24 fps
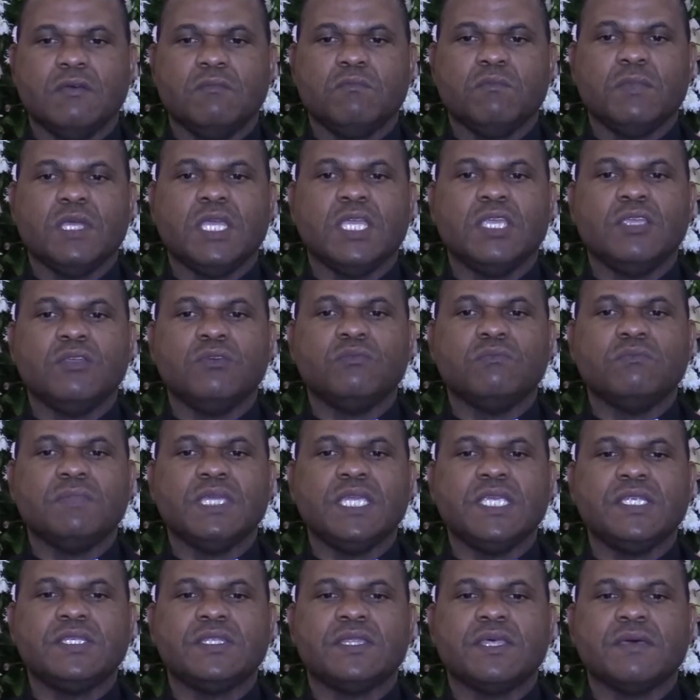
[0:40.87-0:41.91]
May you
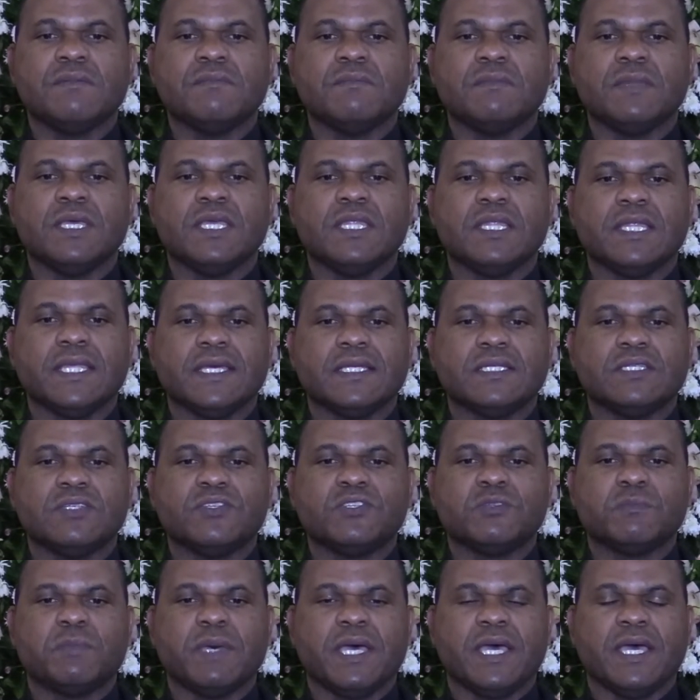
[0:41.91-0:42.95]
meet them in their
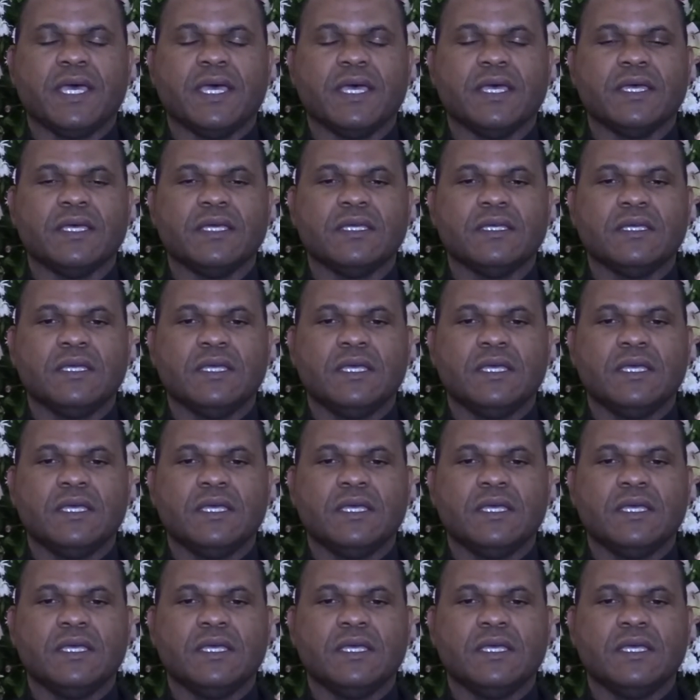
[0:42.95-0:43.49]
despair,